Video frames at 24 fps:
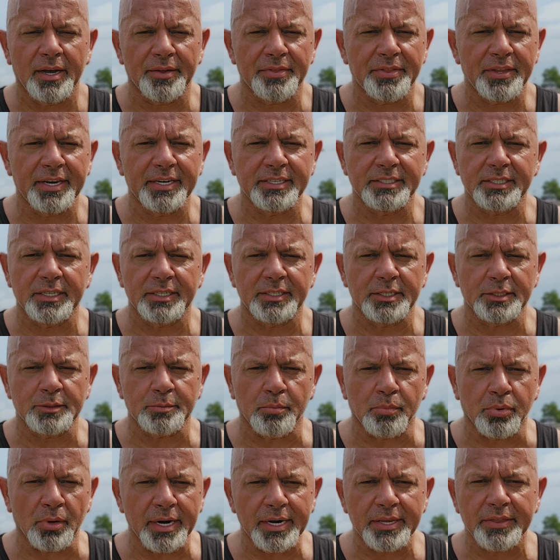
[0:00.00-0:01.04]
things that just
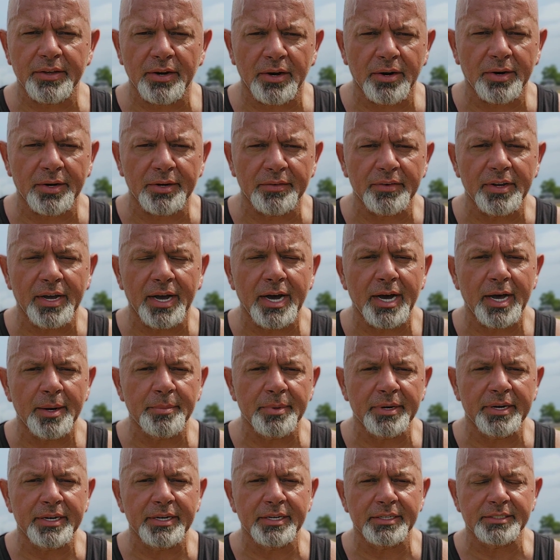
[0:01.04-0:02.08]
break the heart of God
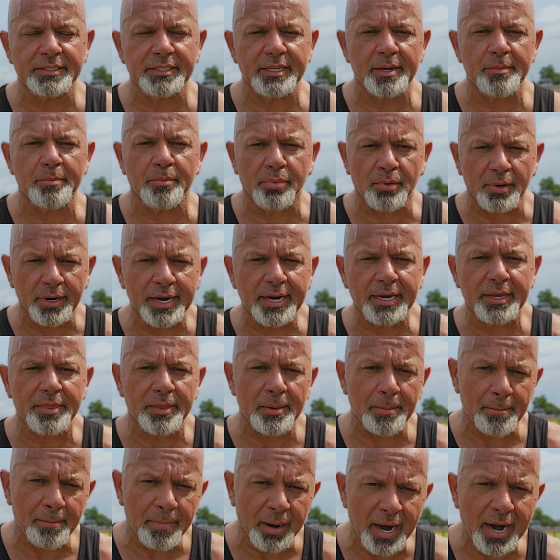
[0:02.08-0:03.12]
because they break the
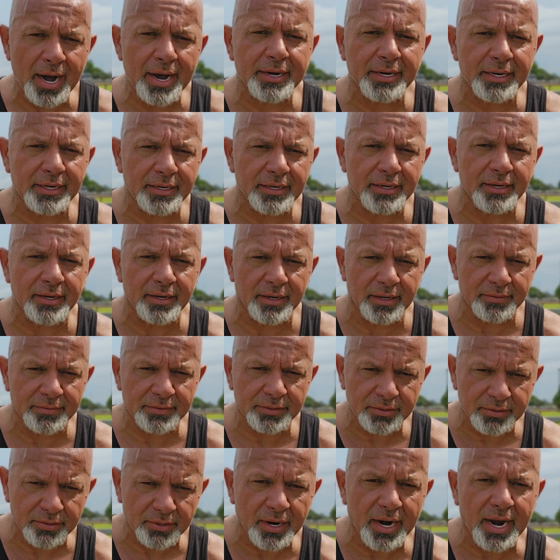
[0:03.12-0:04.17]
body of
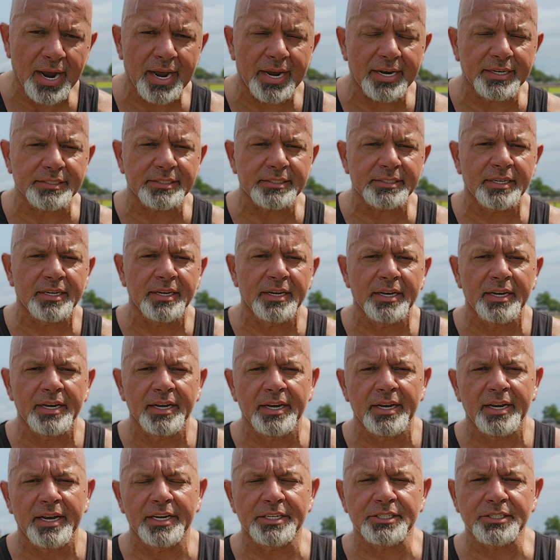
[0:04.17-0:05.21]
Christ.
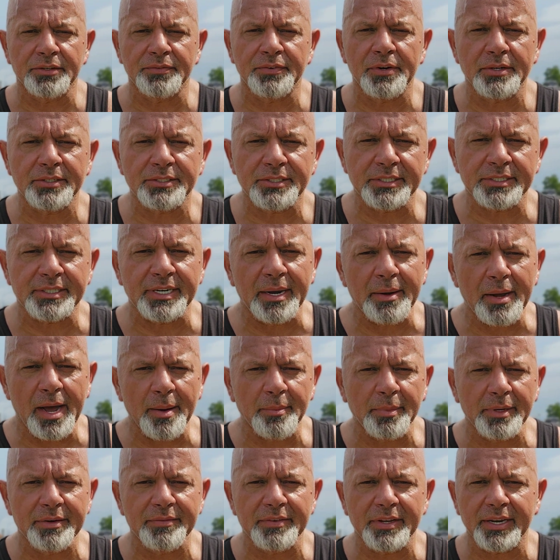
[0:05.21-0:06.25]
And so, folks, listen, I
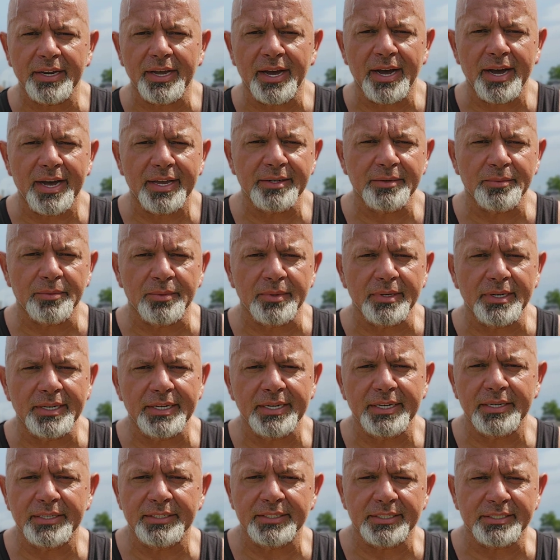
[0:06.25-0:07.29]
believe that God
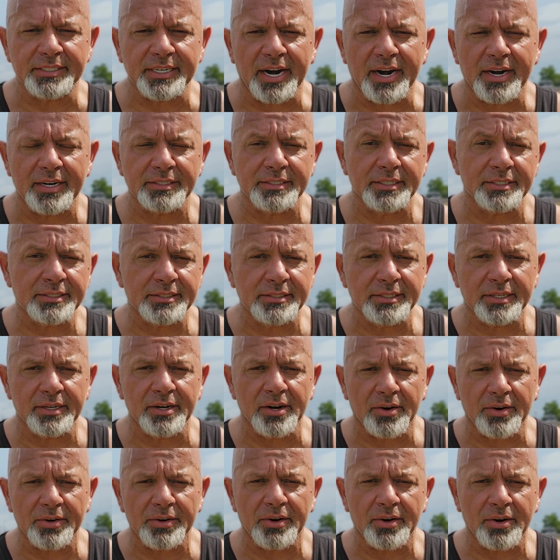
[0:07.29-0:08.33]
really desires us to
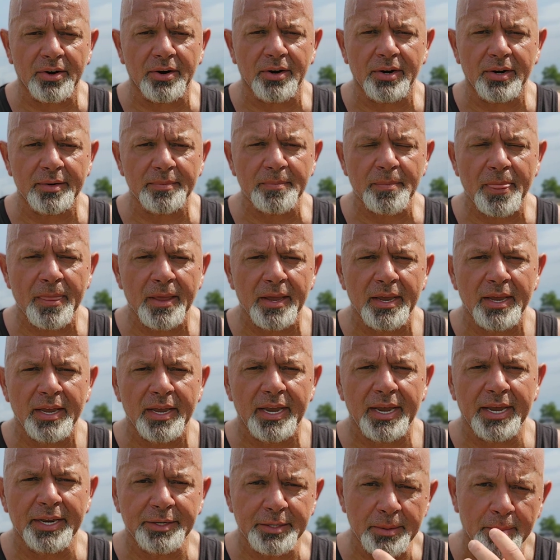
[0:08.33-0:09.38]
guard our heart
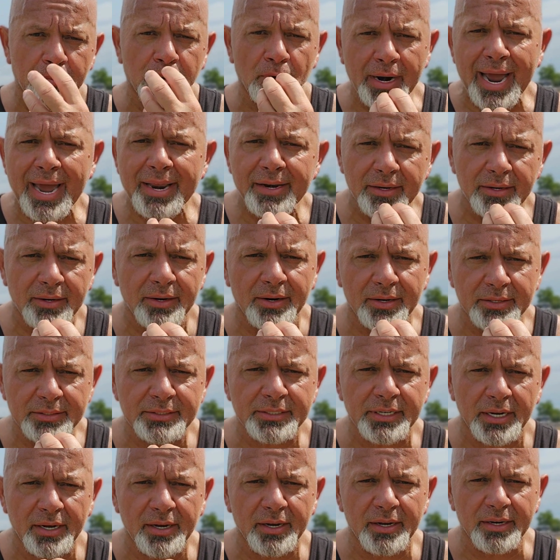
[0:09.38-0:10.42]
and to bridle our
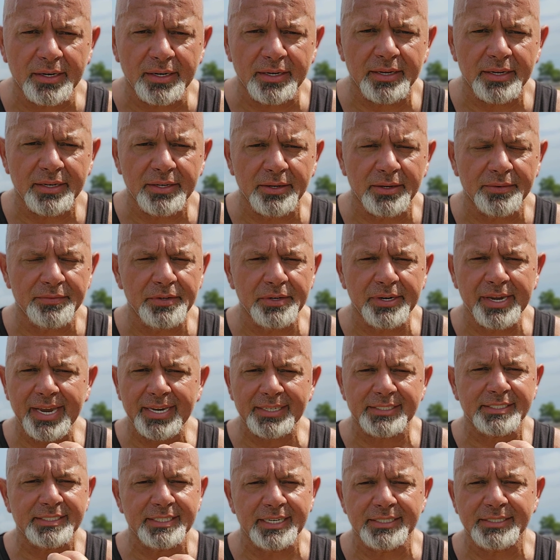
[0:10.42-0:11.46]
tongue. You know, if you
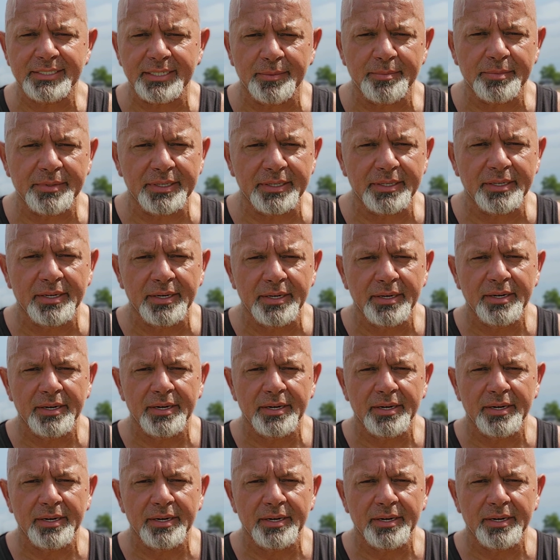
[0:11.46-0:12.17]
can't say something